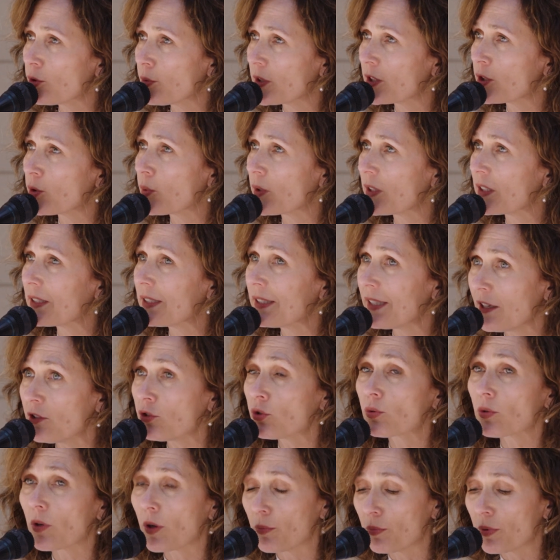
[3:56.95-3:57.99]
which was
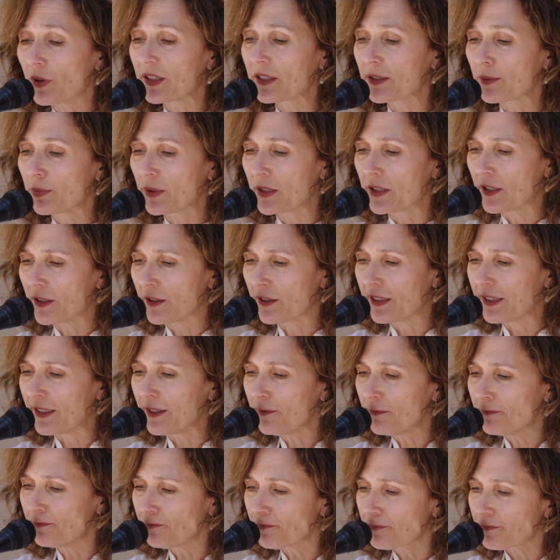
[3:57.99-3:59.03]
Central
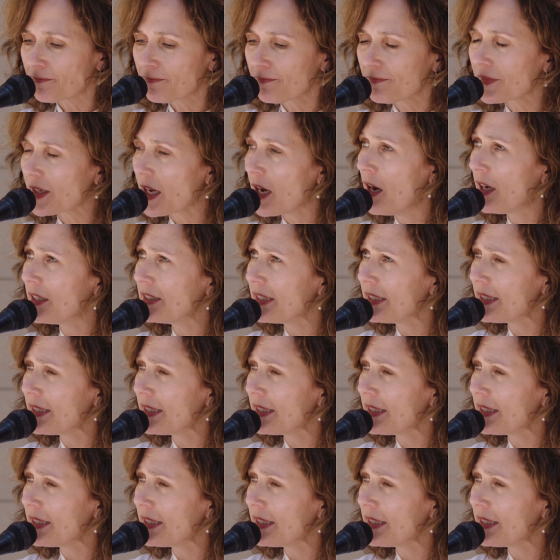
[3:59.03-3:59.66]
Presbyterian on